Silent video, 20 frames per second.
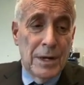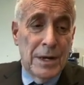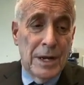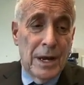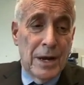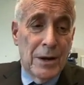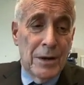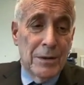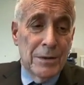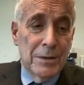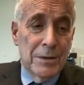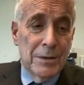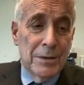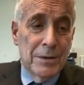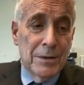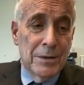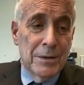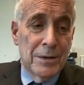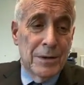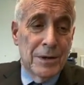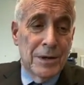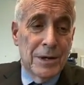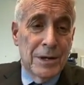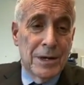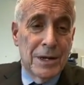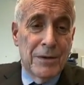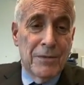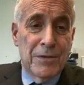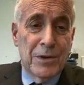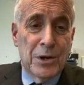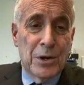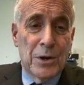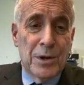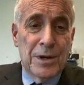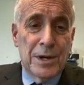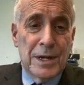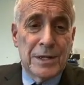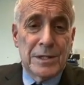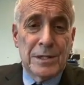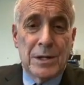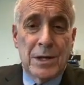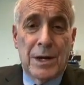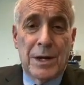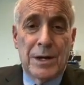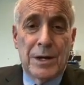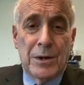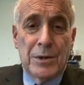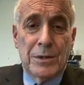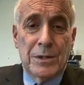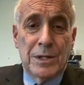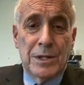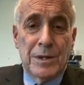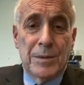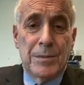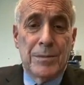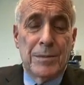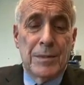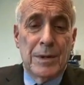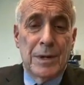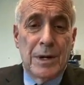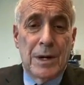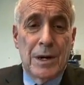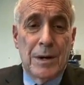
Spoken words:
Now, if you go to the next slide here, Tim,